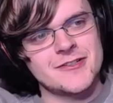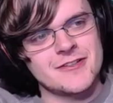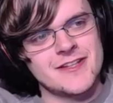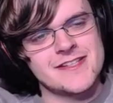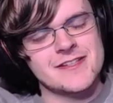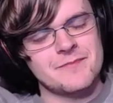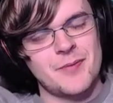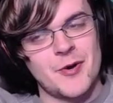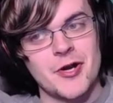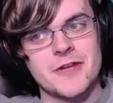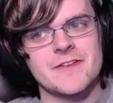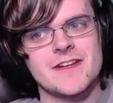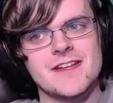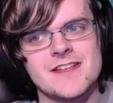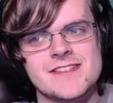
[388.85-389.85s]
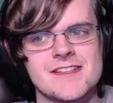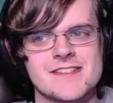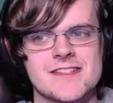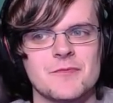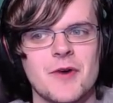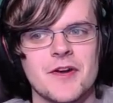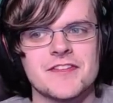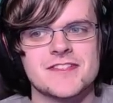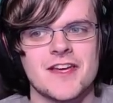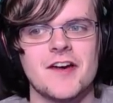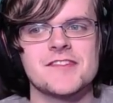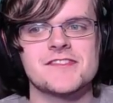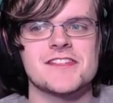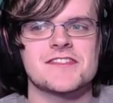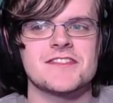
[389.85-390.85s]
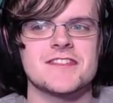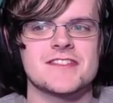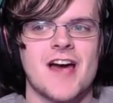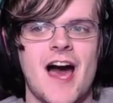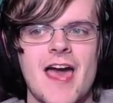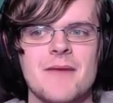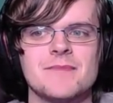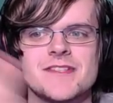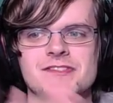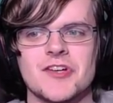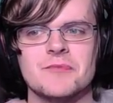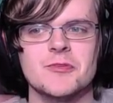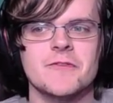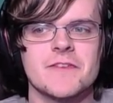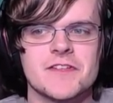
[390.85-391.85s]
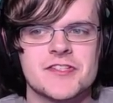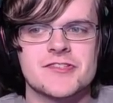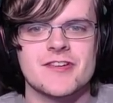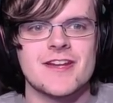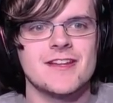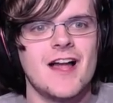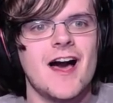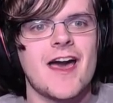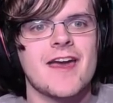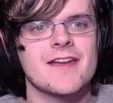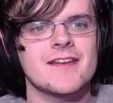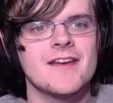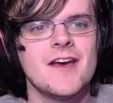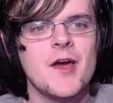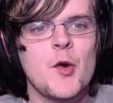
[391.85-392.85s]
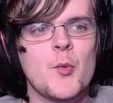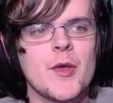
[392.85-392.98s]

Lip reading: or at least a part of it, is the one that tells us that time does not move in a straight line,